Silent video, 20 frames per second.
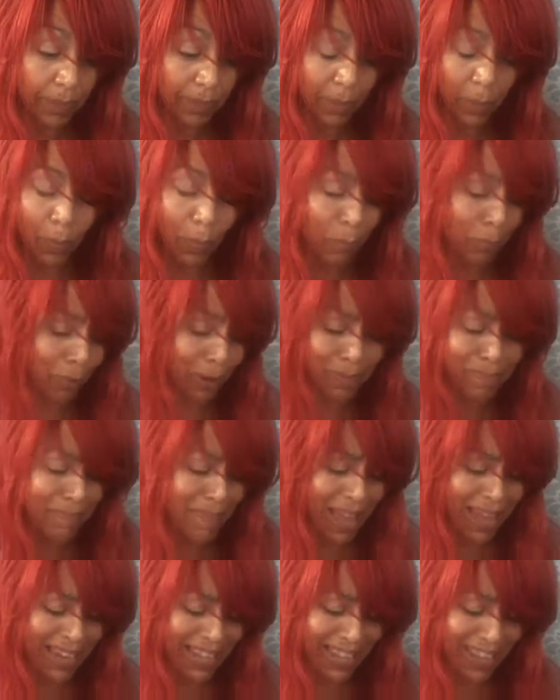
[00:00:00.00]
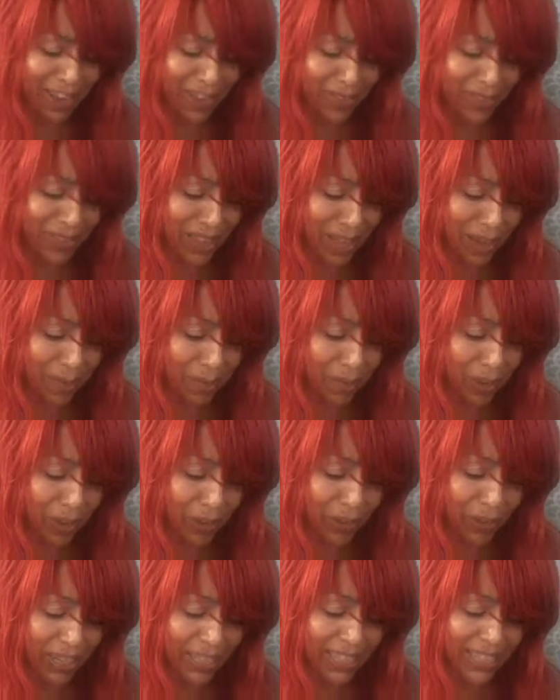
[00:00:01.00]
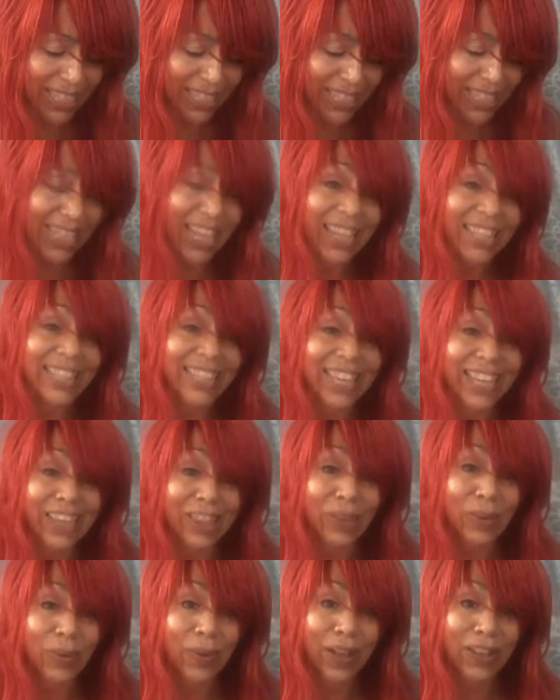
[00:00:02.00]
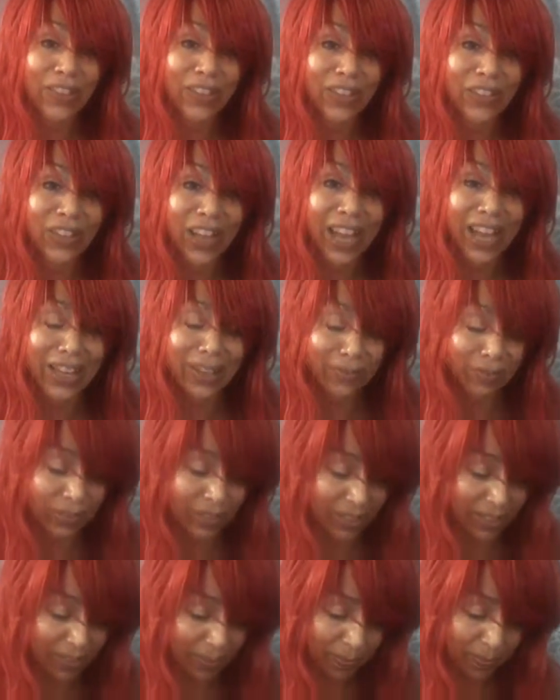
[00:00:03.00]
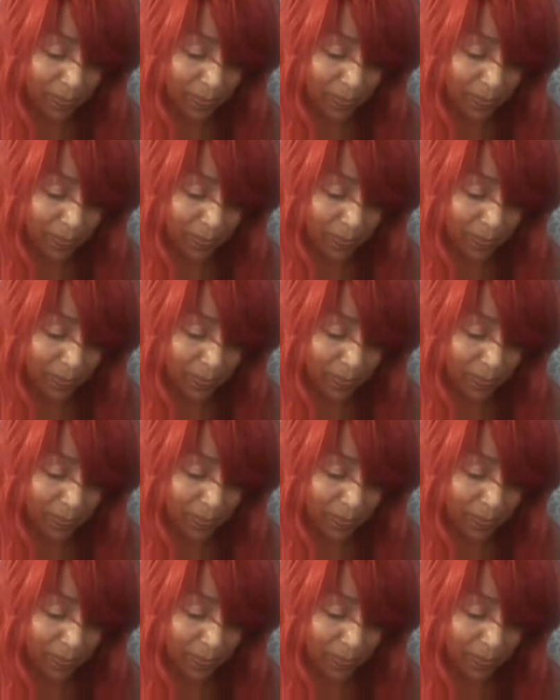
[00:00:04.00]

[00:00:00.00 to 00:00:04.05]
that will bring many of them great success throughout their lives.